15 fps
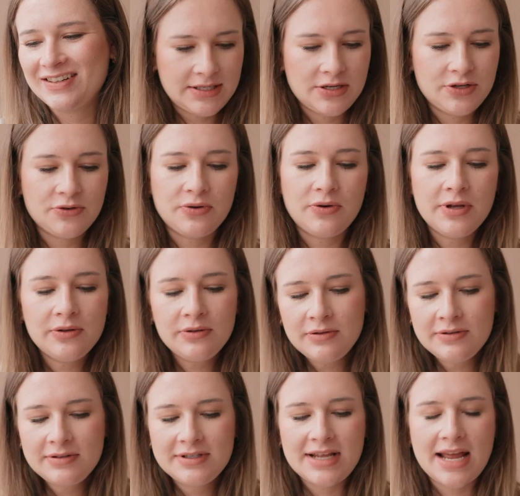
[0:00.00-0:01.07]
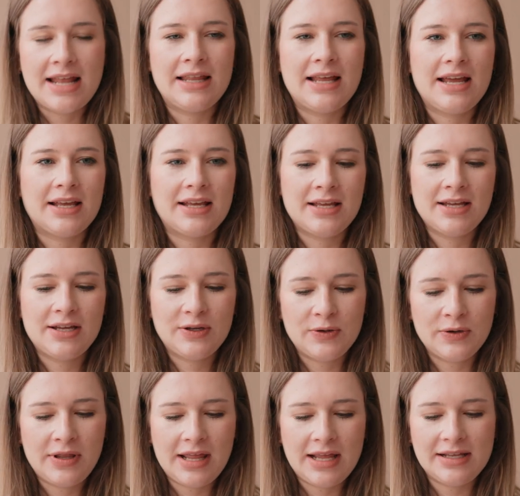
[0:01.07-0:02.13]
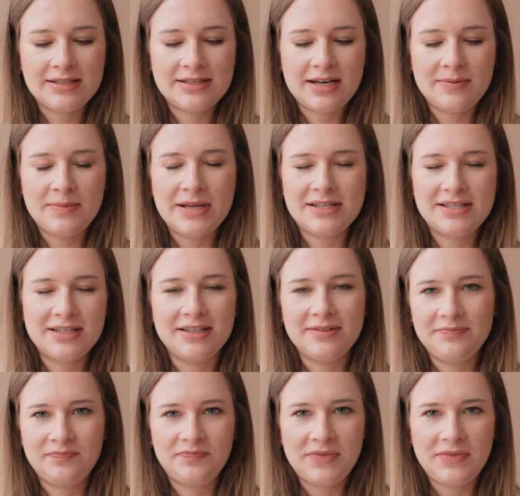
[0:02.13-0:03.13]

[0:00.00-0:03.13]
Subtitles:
essential oils and like good things that are meant to